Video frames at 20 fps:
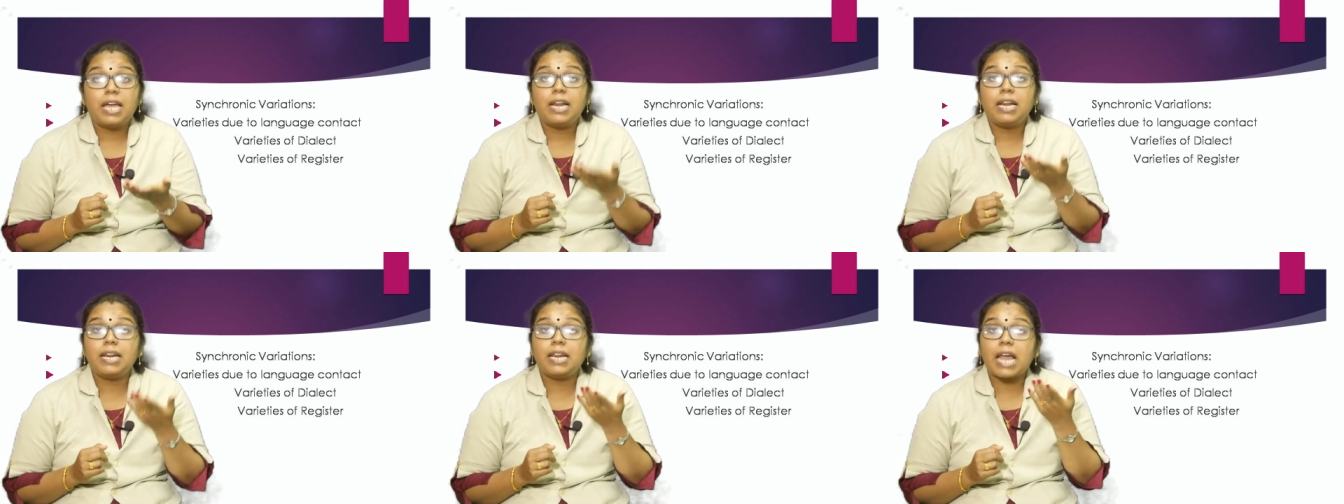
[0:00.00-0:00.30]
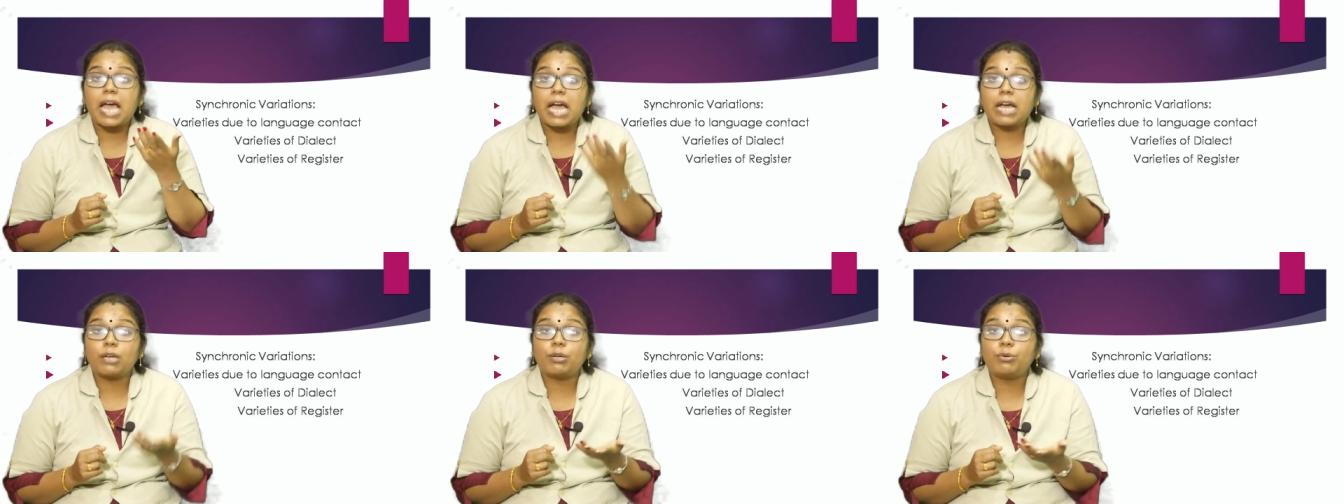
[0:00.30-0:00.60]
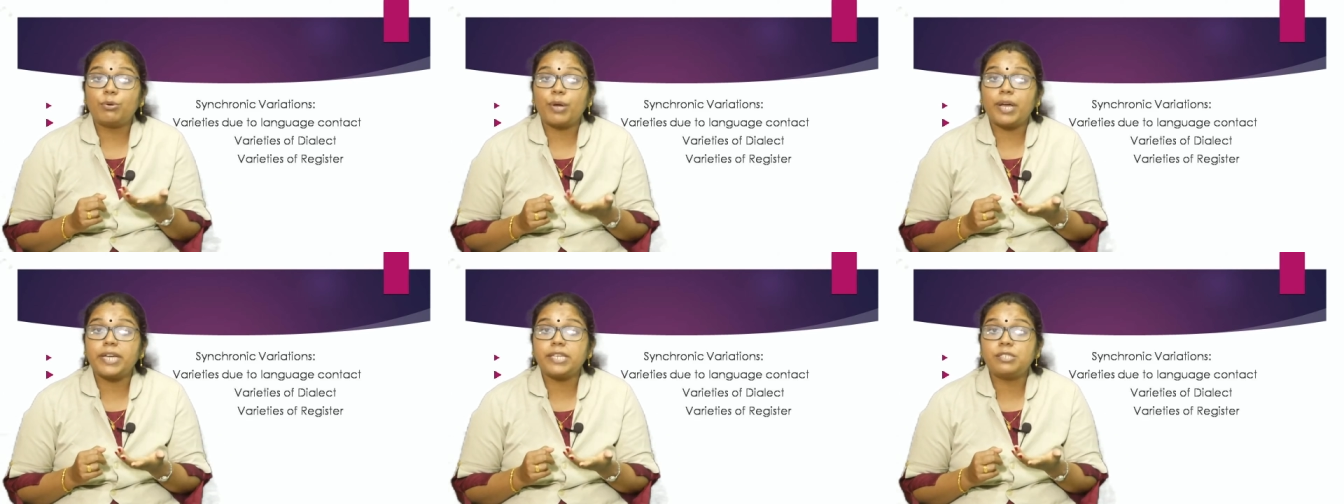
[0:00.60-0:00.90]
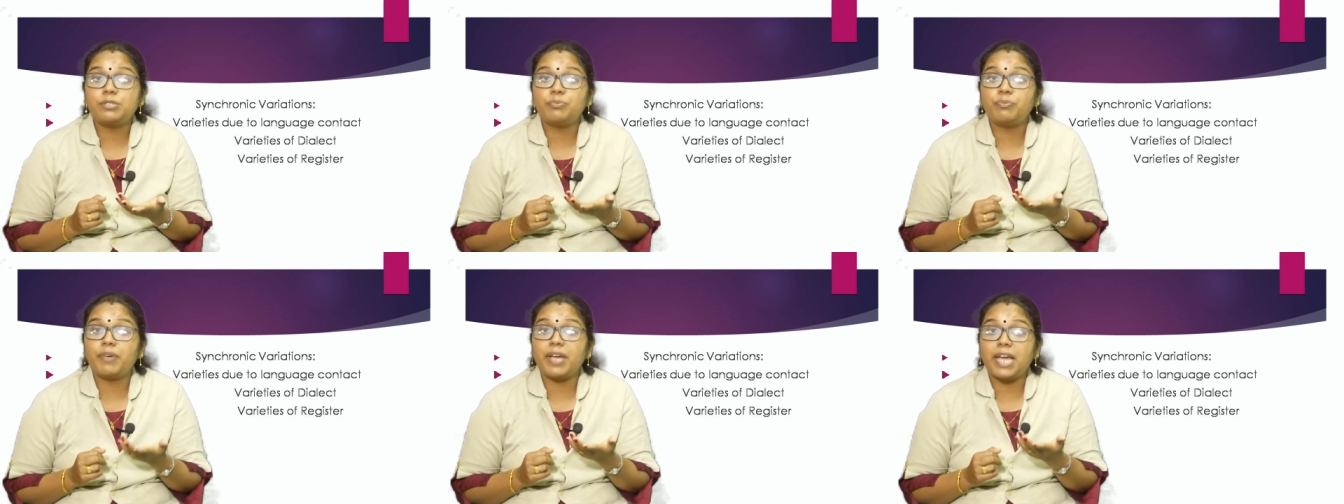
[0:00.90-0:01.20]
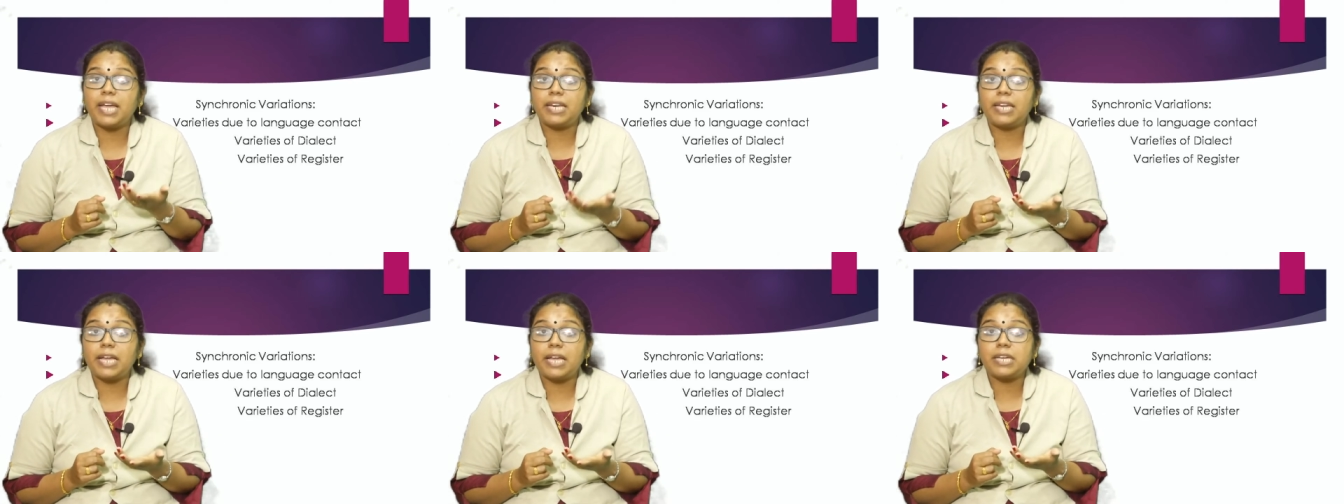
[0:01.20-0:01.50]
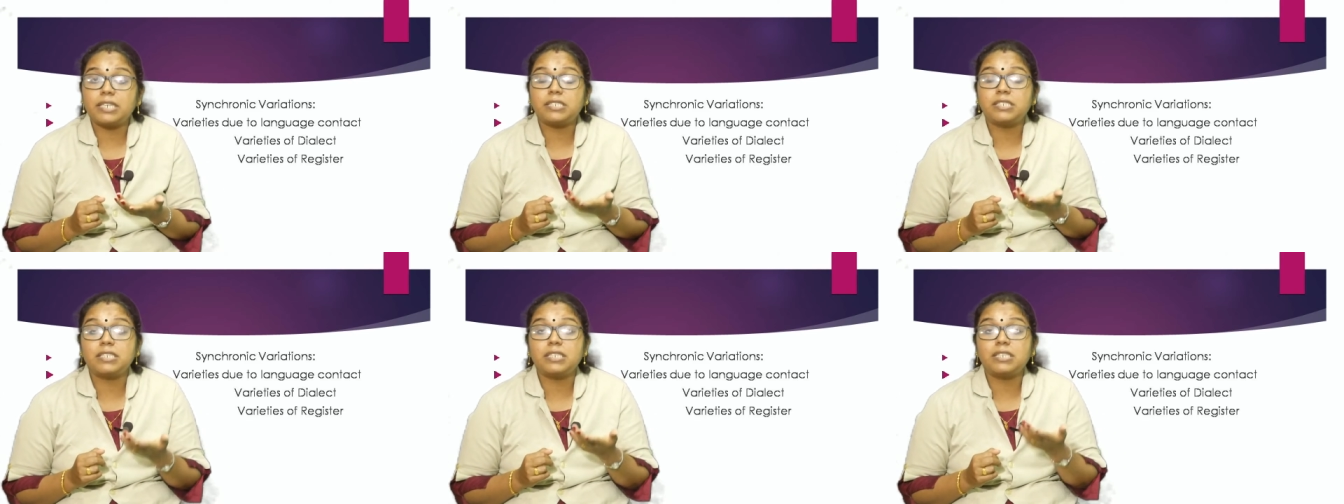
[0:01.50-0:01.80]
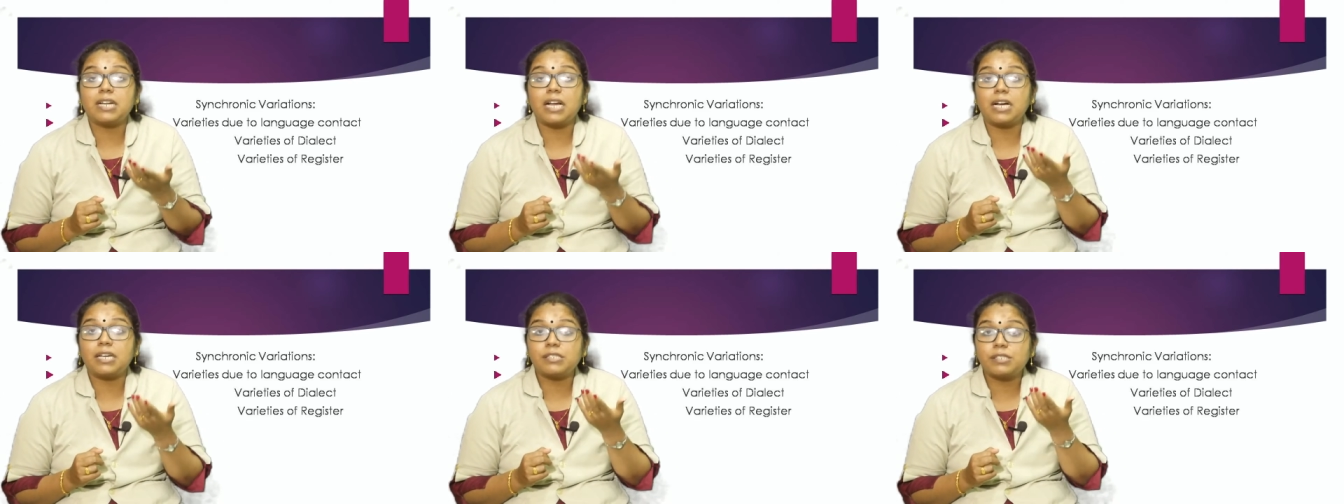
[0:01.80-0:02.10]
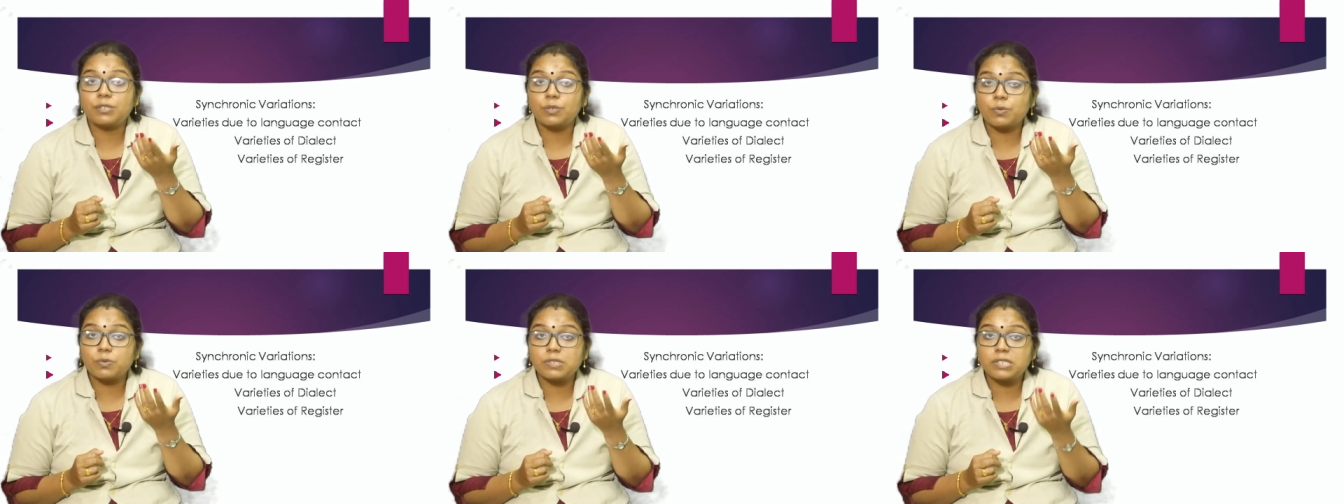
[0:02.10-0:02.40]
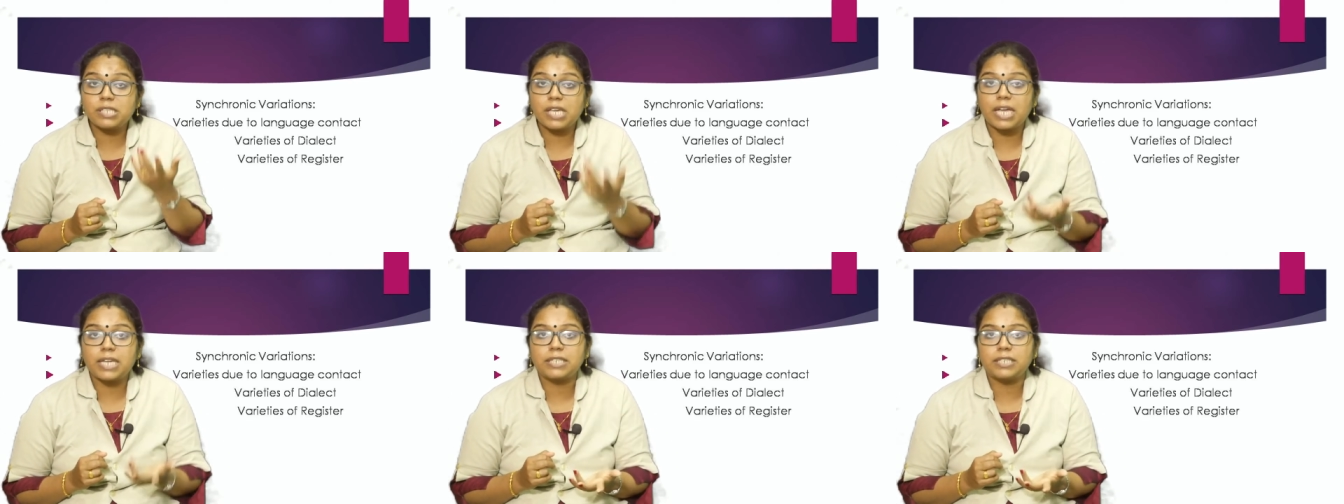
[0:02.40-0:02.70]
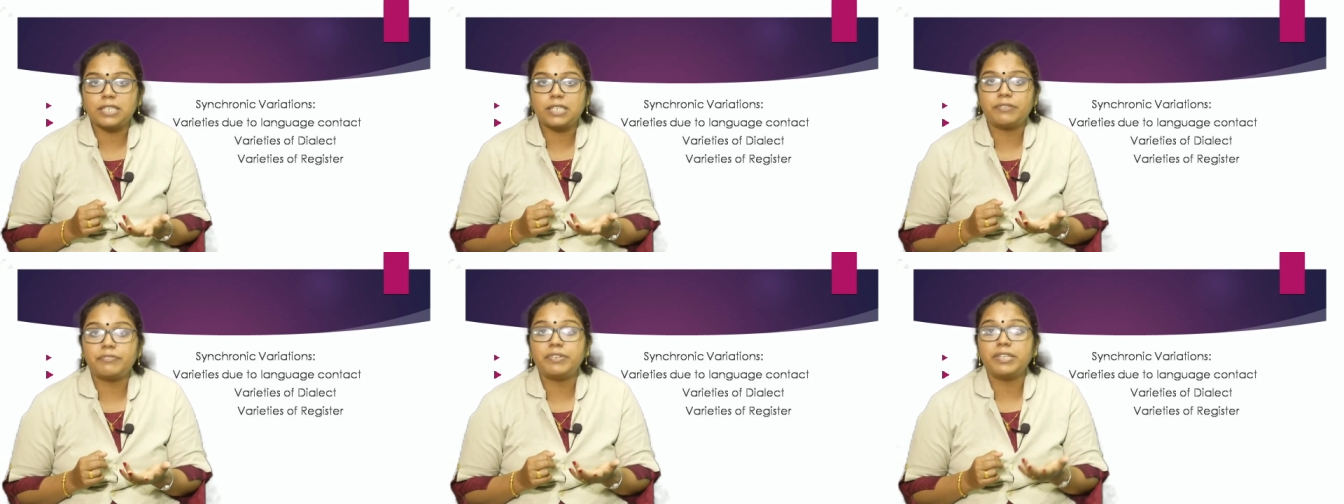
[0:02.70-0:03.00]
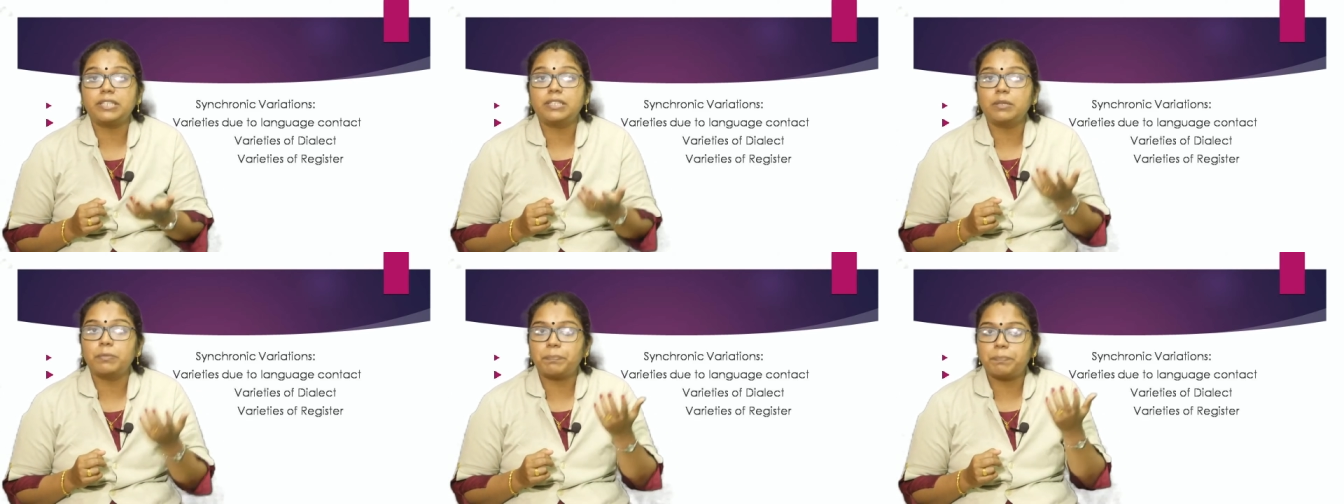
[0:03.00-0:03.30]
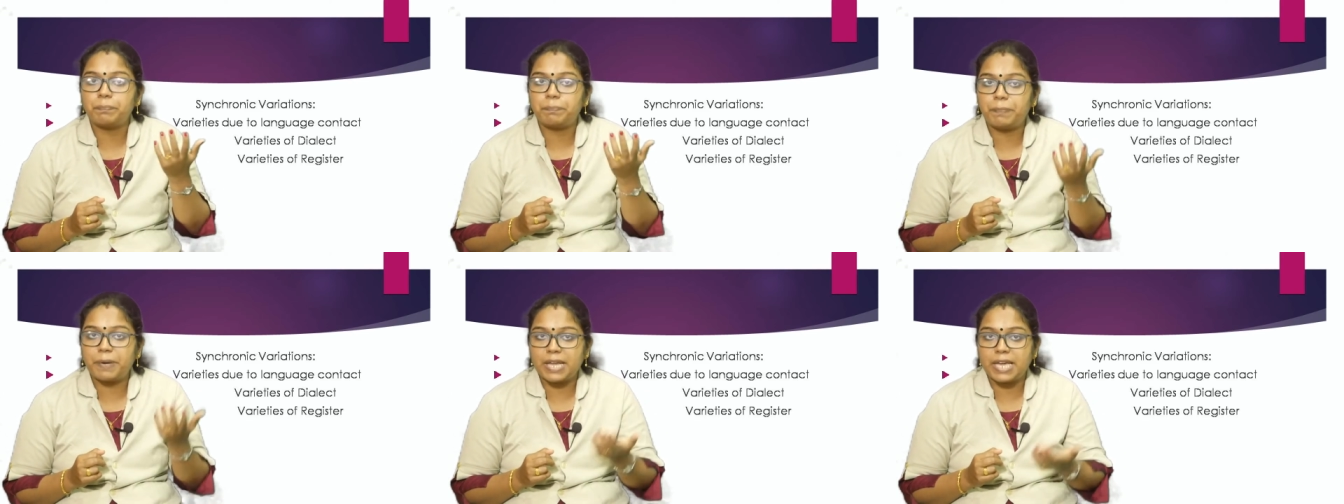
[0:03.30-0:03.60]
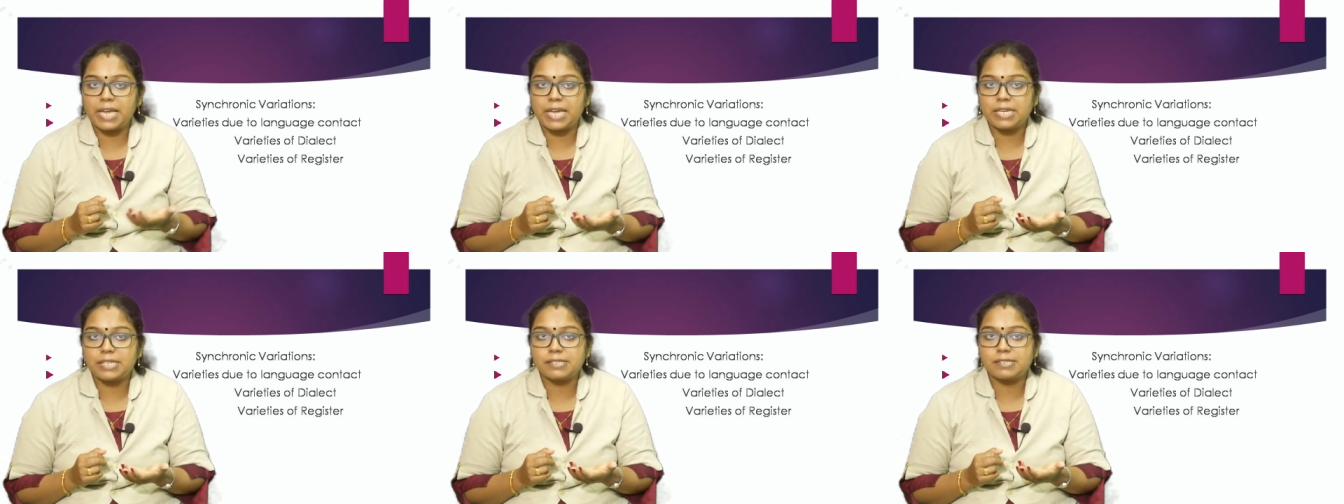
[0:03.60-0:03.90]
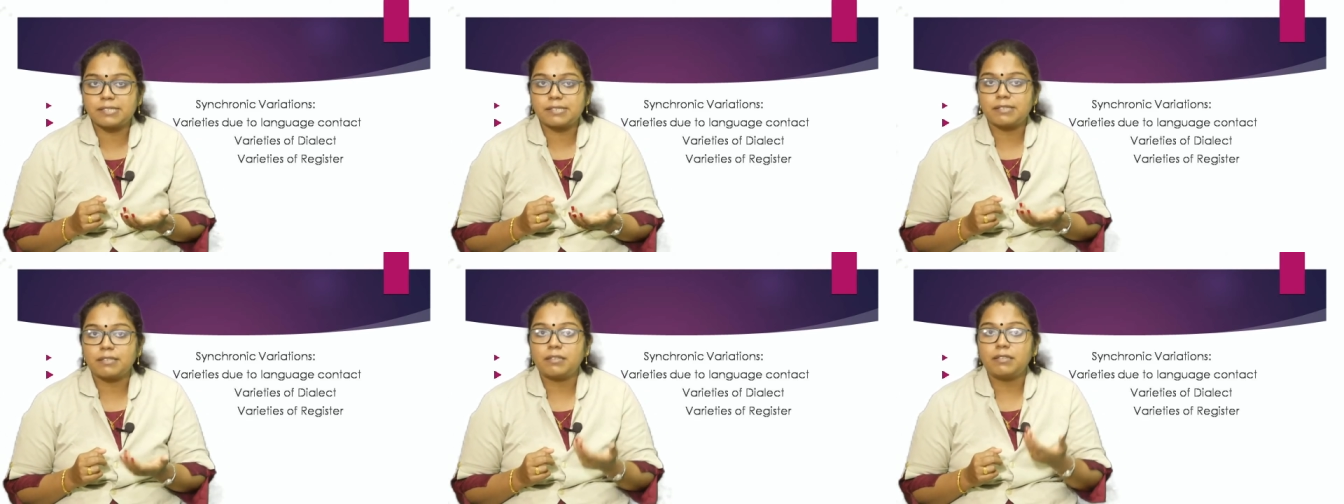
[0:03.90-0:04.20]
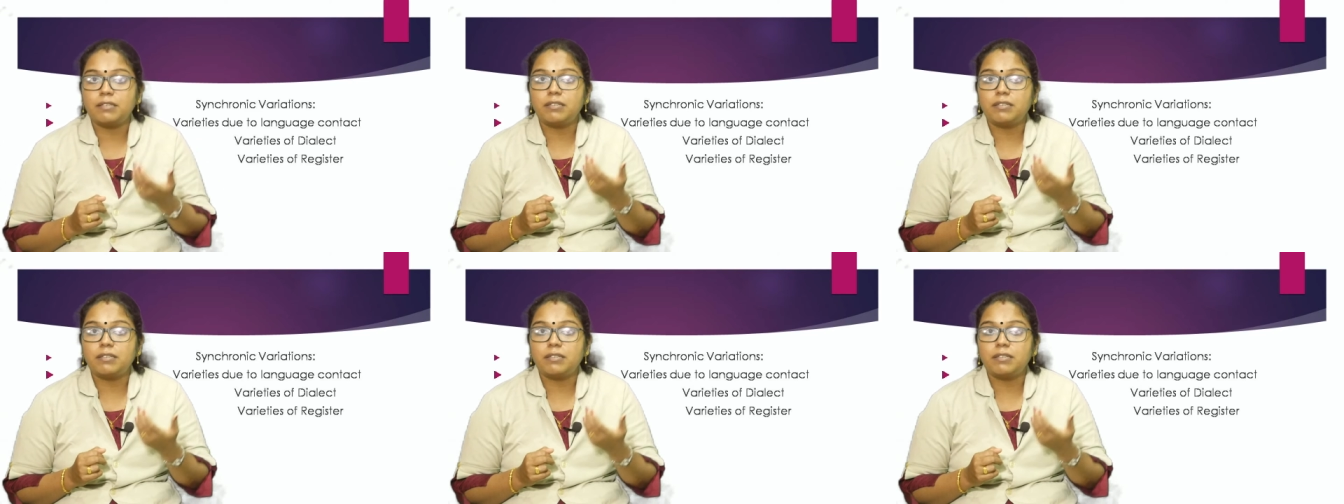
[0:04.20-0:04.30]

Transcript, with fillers: language variation associated with the place,